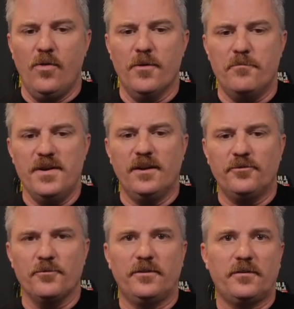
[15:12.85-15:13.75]
The
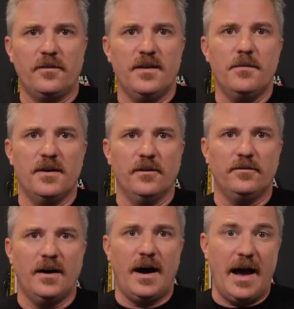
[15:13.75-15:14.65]
biggest risk to them
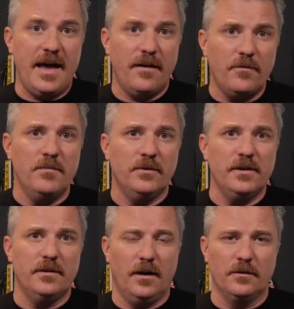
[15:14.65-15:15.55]
is I have a
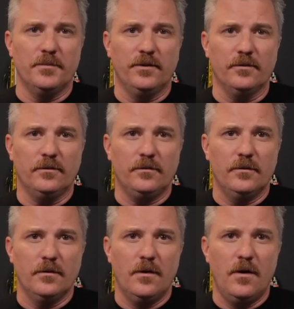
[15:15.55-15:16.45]
million dollar business.